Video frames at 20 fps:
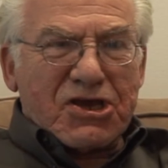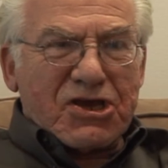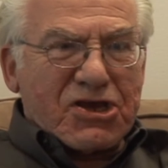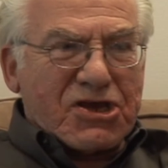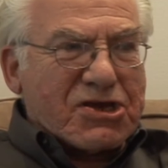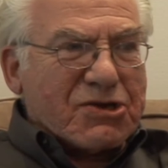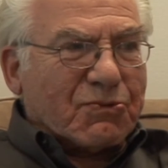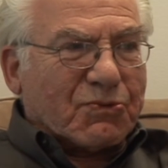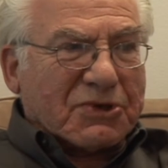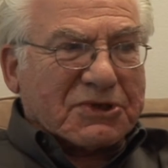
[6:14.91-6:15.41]

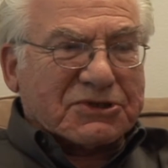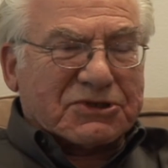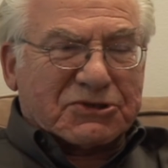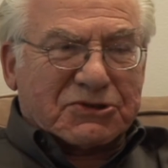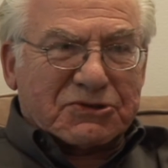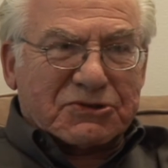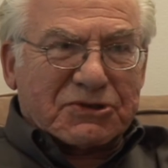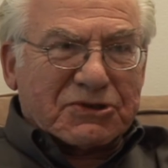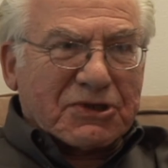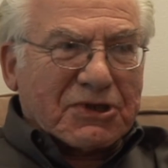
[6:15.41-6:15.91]
he
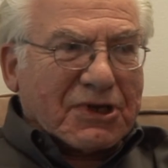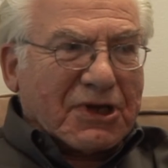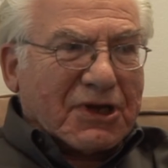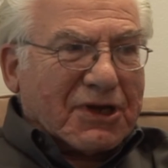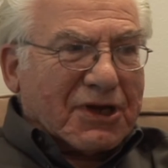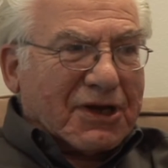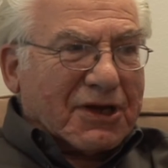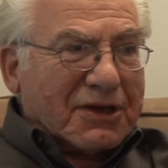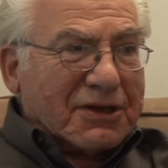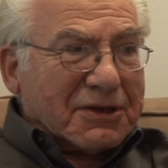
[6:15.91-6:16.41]
was
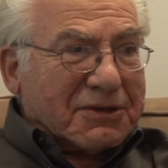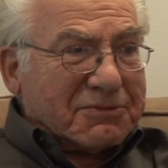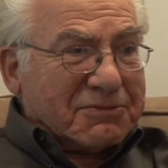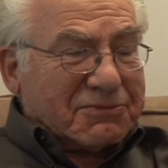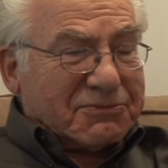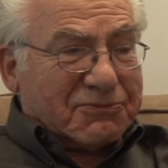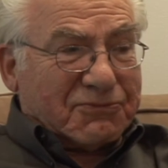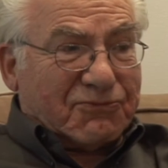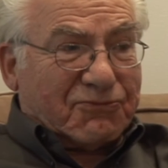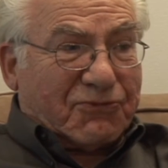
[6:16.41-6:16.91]

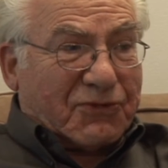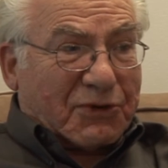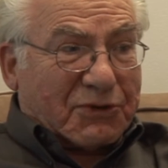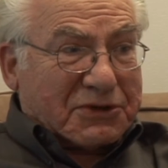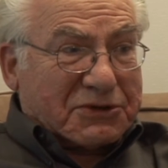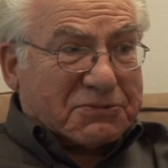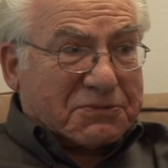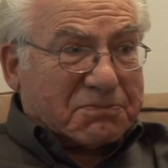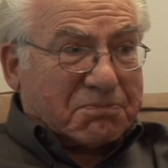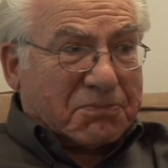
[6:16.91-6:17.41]

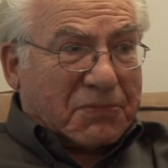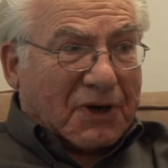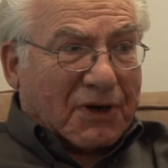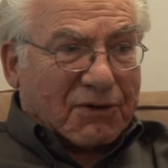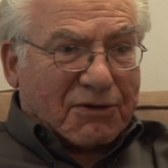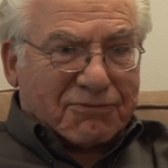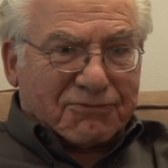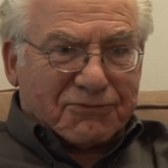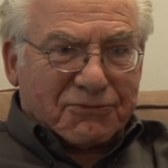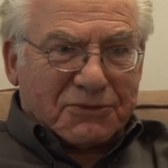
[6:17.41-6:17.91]
very
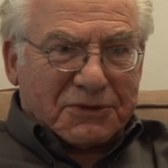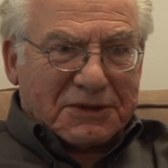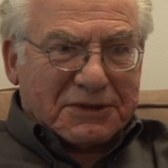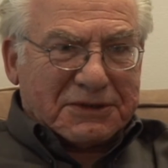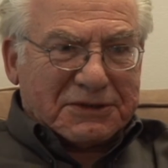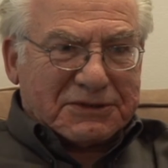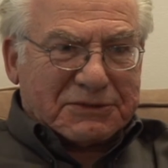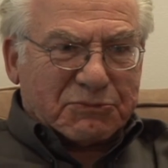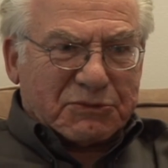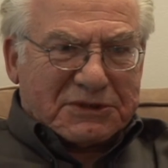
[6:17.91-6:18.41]
powerful in his